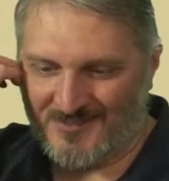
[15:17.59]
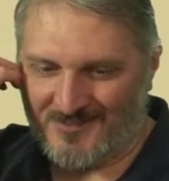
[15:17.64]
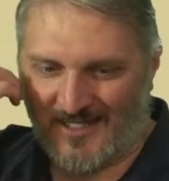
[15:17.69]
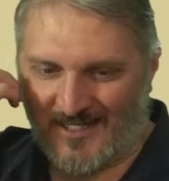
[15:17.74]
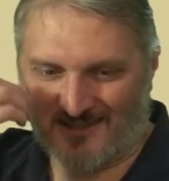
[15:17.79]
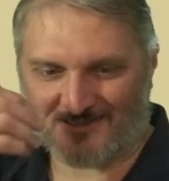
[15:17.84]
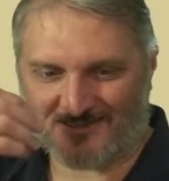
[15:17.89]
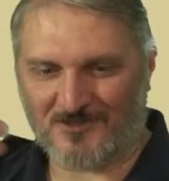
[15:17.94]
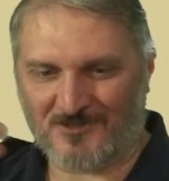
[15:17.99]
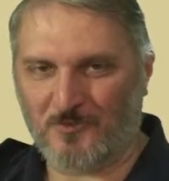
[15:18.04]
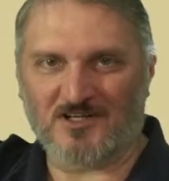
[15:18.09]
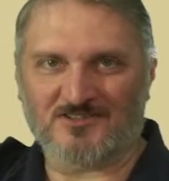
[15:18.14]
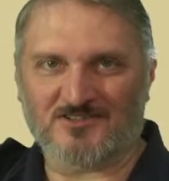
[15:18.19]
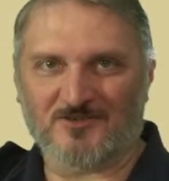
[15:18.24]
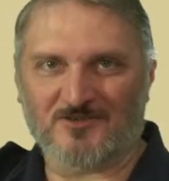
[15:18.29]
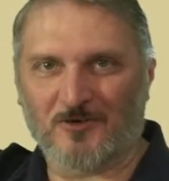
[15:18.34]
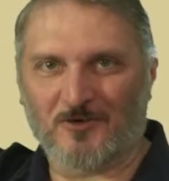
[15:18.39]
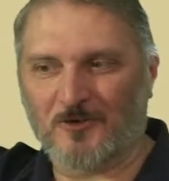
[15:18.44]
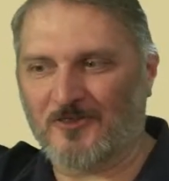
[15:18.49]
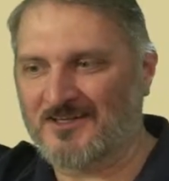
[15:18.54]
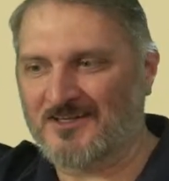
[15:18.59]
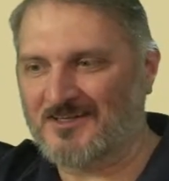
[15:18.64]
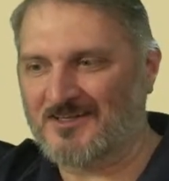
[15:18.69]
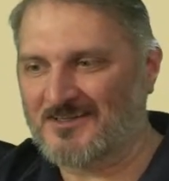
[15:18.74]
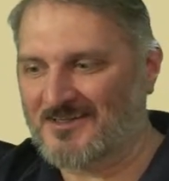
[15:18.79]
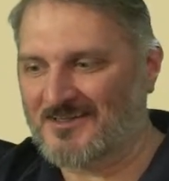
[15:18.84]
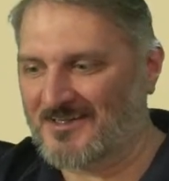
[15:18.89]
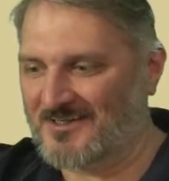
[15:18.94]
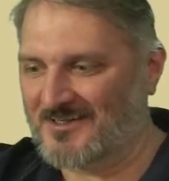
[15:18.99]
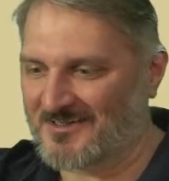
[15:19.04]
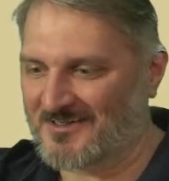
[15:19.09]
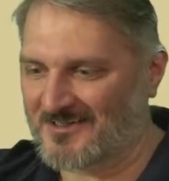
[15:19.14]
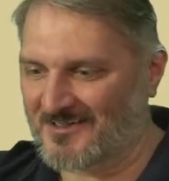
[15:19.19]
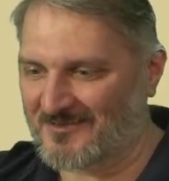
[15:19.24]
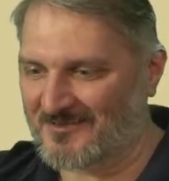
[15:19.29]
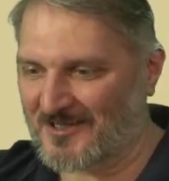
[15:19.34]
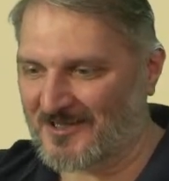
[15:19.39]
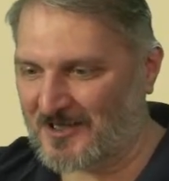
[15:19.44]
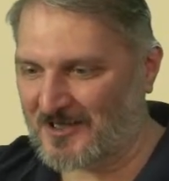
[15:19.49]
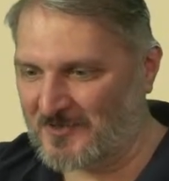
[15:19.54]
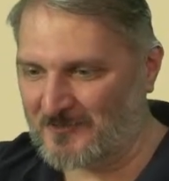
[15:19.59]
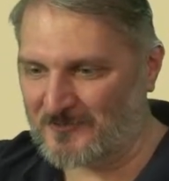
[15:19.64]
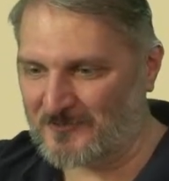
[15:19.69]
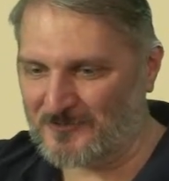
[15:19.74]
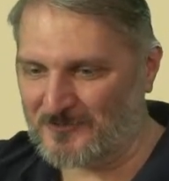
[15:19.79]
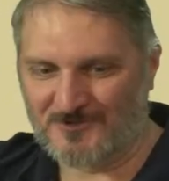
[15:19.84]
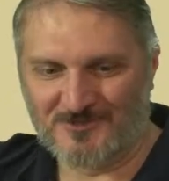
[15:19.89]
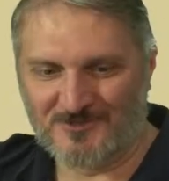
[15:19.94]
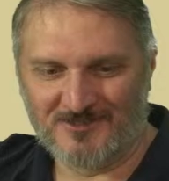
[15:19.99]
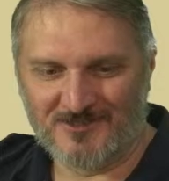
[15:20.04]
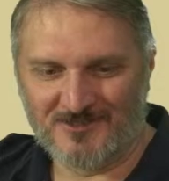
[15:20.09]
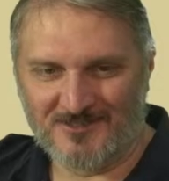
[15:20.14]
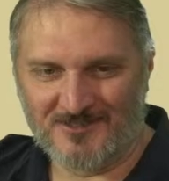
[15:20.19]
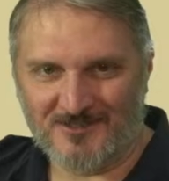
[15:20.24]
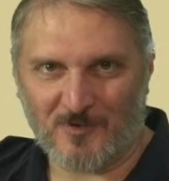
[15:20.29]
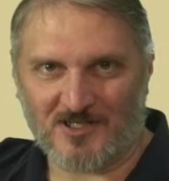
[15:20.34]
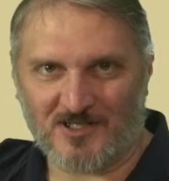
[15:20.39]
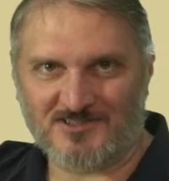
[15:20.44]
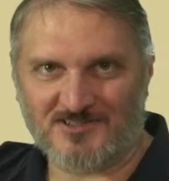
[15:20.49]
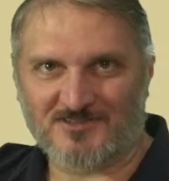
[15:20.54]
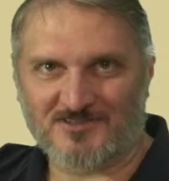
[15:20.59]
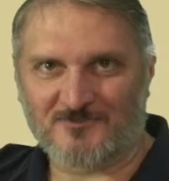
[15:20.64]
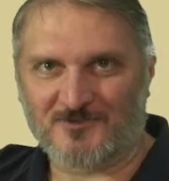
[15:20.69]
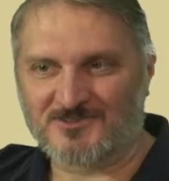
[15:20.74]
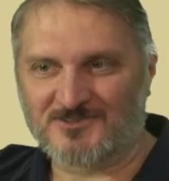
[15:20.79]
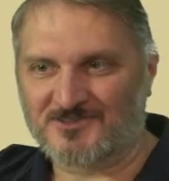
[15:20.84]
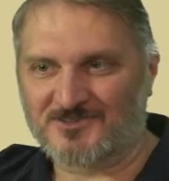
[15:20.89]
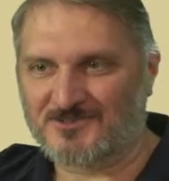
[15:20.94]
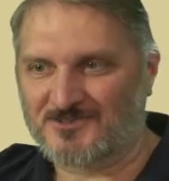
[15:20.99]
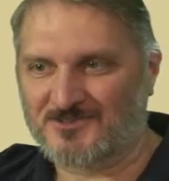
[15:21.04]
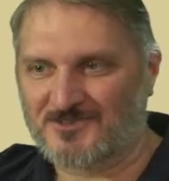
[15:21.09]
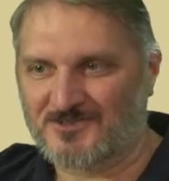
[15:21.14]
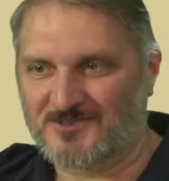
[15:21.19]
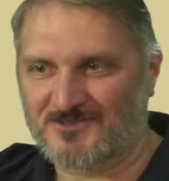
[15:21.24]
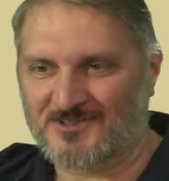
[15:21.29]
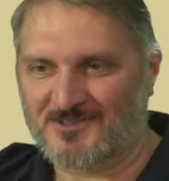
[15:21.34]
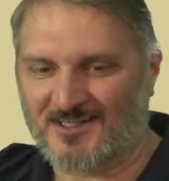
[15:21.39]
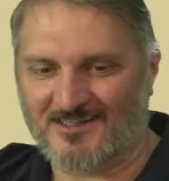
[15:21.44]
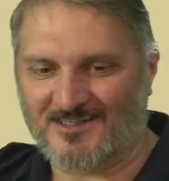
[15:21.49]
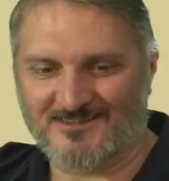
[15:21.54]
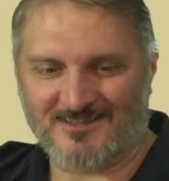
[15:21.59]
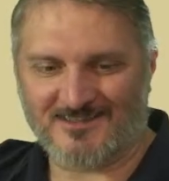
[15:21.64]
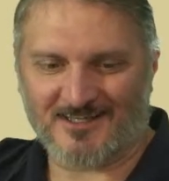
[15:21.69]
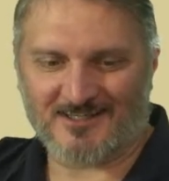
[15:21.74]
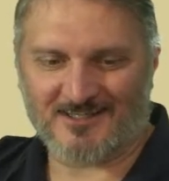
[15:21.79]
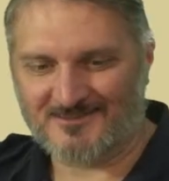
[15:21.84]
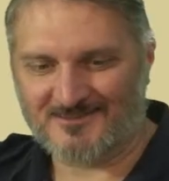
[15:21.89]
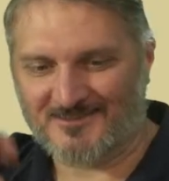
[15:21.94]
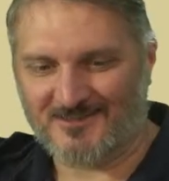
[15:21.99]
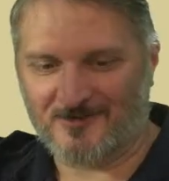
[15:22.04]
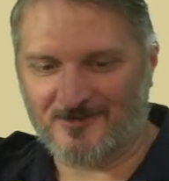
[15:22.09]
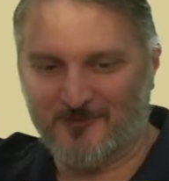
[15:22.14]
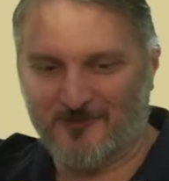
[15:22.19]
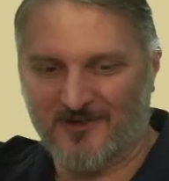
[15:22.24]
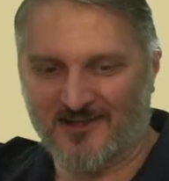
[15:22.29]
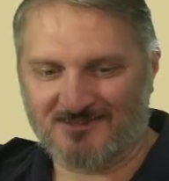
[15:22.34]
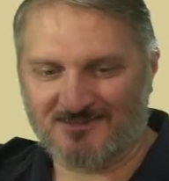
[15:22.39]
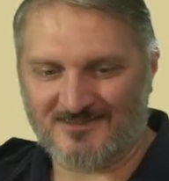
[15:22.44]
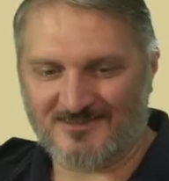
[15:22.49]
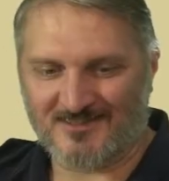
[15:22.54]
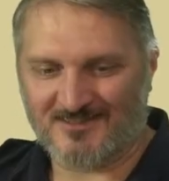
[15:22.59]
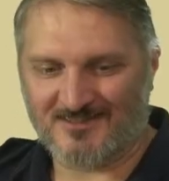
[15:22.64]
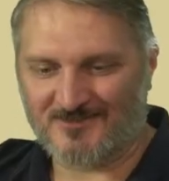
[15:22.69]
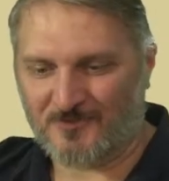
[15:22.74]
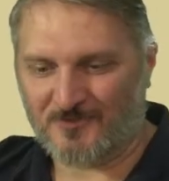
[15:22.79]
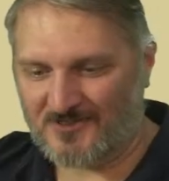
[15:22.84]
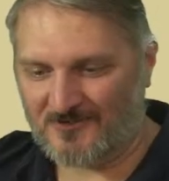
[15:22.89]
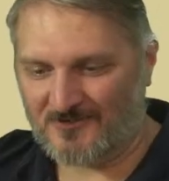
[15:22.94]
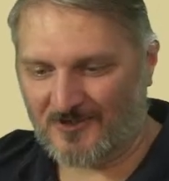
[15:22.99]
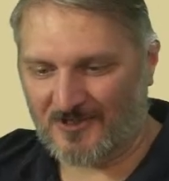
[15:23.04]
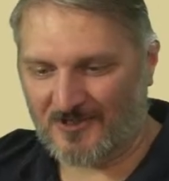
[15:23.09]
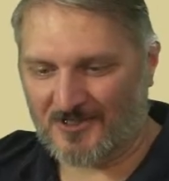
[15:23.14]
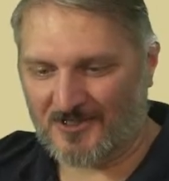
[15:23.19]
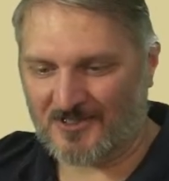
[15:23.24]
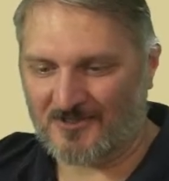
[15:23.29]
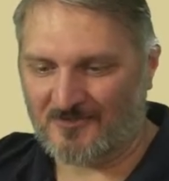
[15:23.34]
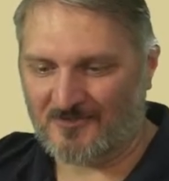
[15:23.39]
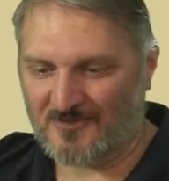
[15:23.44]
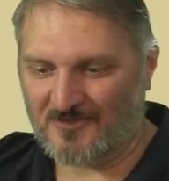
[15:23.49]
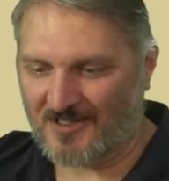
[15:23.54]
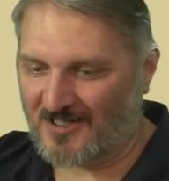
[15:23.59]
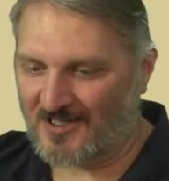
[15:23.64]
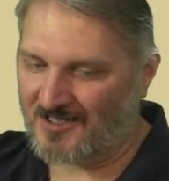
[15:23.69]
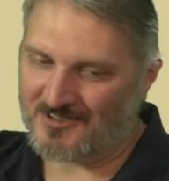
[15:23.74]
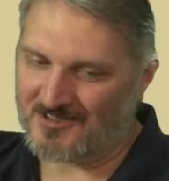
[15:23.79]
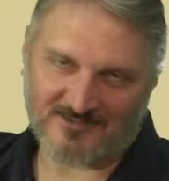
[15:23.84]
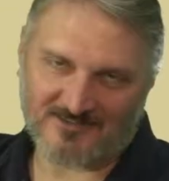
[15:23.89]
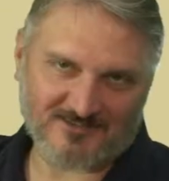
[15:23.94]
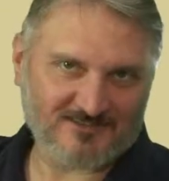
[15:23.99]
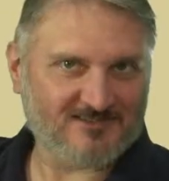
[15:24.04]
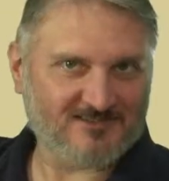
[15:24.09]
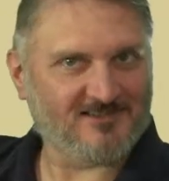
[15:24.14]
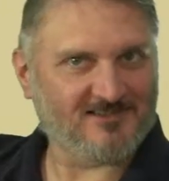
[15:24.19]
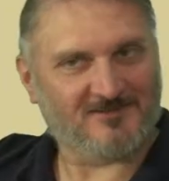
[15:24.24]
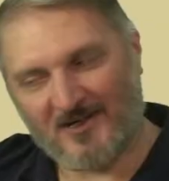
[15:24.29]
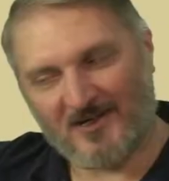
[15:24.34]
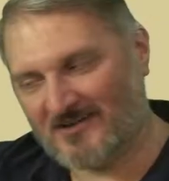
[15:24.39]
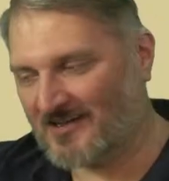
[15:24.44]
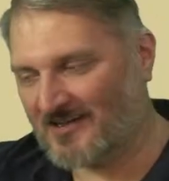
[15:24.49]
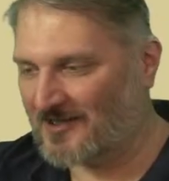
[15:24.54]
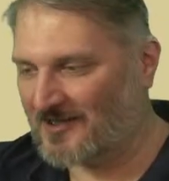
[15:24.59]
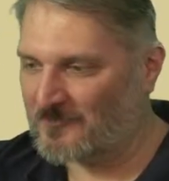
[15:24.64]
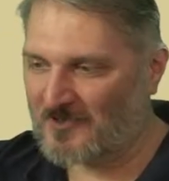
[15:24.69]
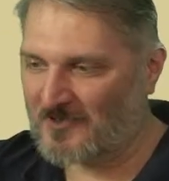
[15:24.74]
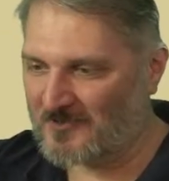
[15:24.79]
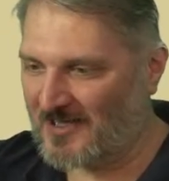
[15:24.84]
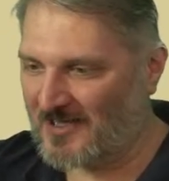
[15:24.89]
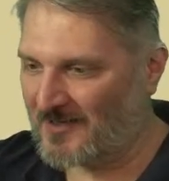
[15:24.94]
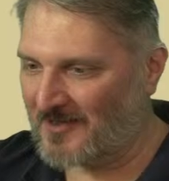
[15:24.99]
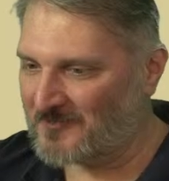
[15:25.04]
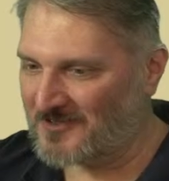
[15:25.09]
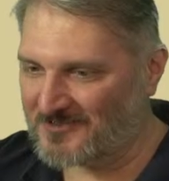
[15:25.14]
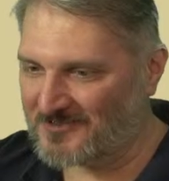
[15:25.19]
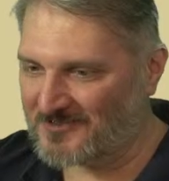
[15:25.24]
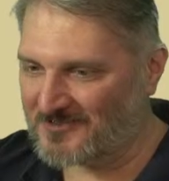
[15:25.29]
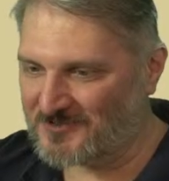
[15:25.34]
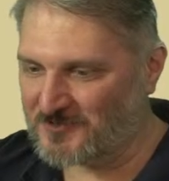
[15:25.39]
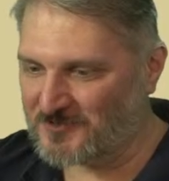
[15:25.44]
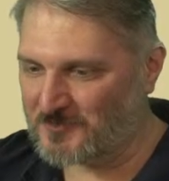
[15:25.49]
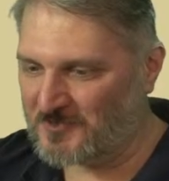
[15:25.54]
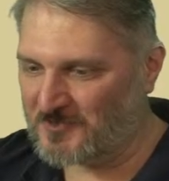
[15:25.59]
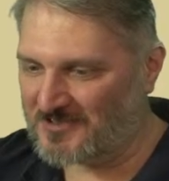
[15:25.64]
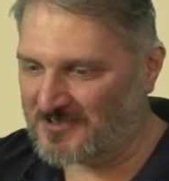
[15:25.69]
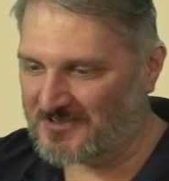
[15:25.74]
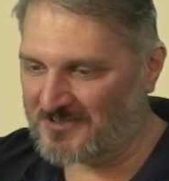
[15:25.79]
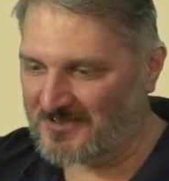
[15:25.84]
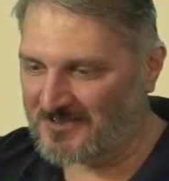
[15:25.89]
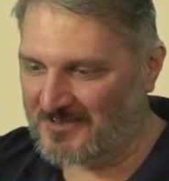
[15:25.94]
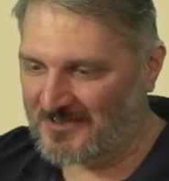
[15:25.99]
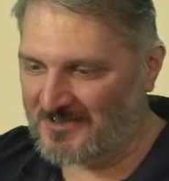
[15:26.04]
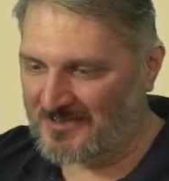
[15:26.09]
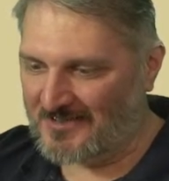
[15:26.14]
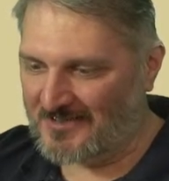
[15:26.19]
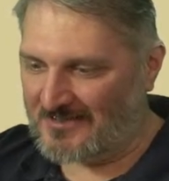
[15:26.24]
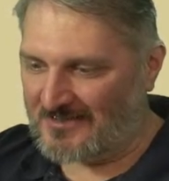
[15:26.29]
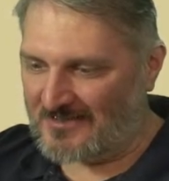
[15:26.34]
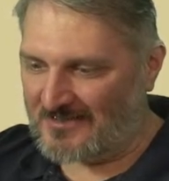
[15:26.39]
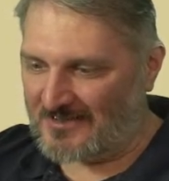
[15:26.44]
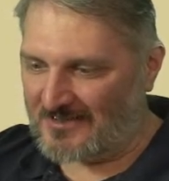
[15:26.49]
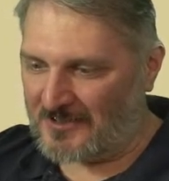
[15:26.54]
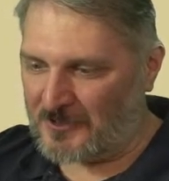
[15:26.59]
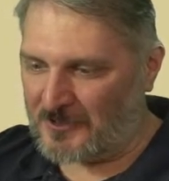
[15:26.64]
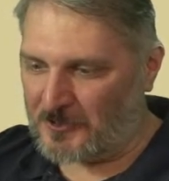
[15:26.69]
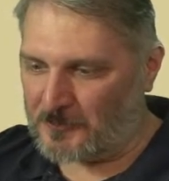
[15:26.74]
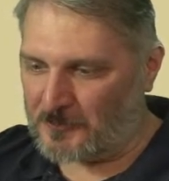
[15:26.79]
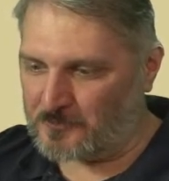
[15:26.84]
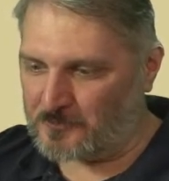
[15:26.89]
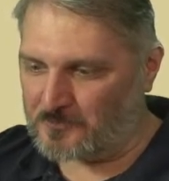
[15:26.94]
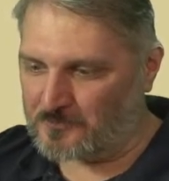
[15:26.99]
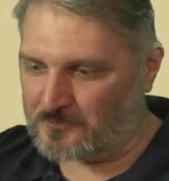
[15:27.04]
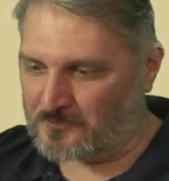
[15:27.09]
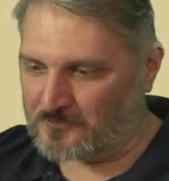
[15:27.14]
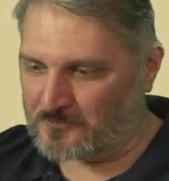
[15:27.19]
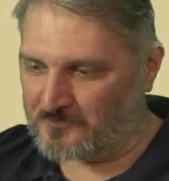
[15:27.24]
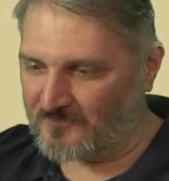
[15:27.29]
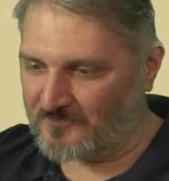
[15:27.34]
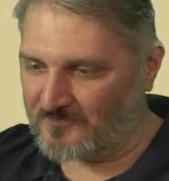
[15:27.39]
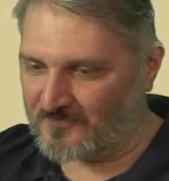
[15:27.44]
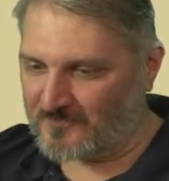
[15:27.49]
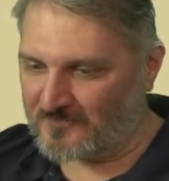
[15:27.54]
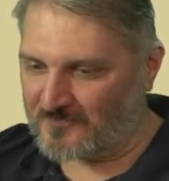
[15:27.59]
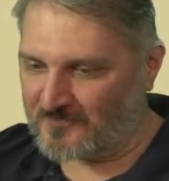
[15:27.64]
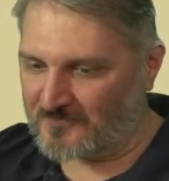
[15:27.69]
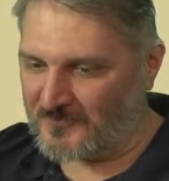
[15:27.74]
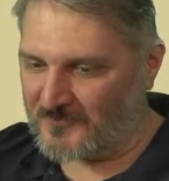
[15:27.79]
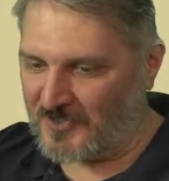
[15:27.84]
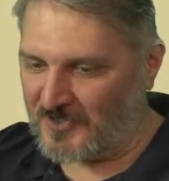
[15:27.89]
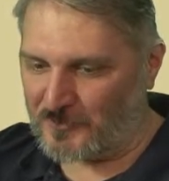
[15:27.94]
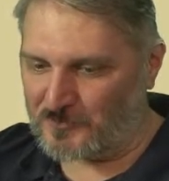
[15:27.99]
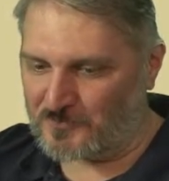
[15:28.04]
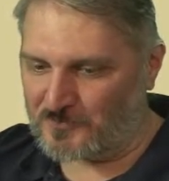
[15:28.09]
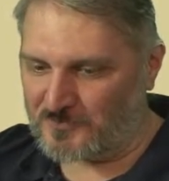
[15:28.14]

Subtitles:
actually watch the whole thing, and a lot of people watch the first 10 seconds and then realize that it's way too long, and I suspect that'll probably happen here too. But you know, you